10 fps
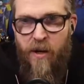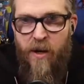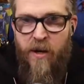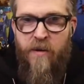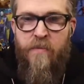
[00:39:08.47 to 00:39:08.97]

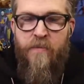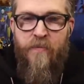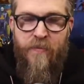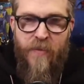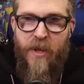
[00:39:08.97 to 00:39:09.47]
Um,
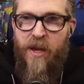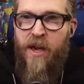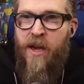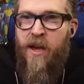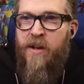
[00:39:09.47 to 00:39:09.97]

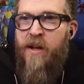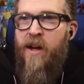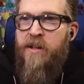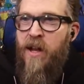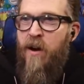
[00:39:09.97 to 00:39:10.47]
and
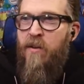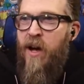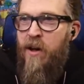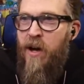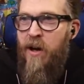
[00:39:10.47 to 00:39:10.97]
uh, no,
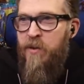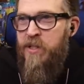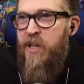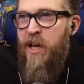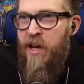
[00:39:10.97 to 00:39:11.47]
I, I
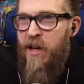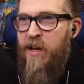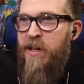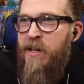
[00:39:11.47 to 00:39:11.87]
was uh,